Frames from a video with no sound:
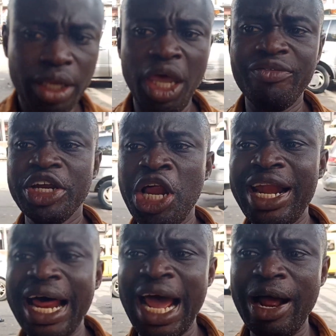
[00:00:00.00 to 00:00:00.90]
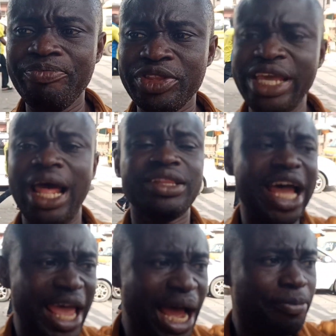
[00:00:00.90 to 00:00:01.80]
If the
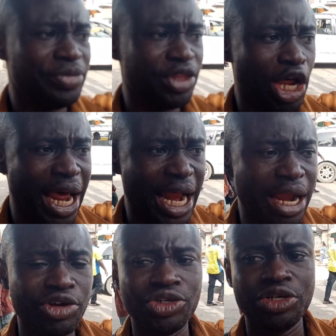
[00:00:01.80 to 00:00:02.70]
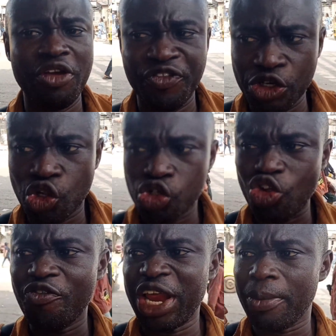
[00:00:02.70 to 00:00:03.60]
entire northerner refuse to
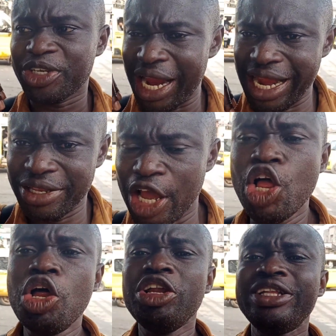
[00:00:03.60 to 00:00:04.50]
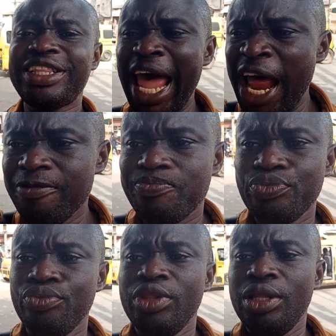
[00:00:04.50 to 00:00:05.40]
solve their challenge, then
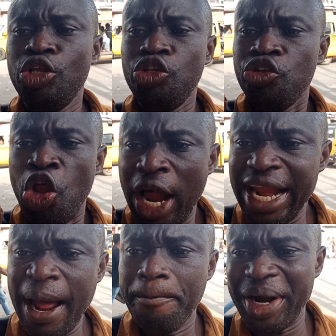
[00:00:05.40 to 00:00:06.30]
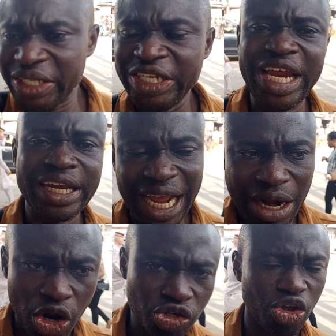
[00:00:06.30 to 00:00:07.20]
northern president
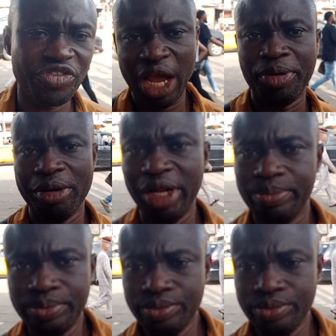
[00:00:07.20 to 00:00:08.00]
cannot solve their problem.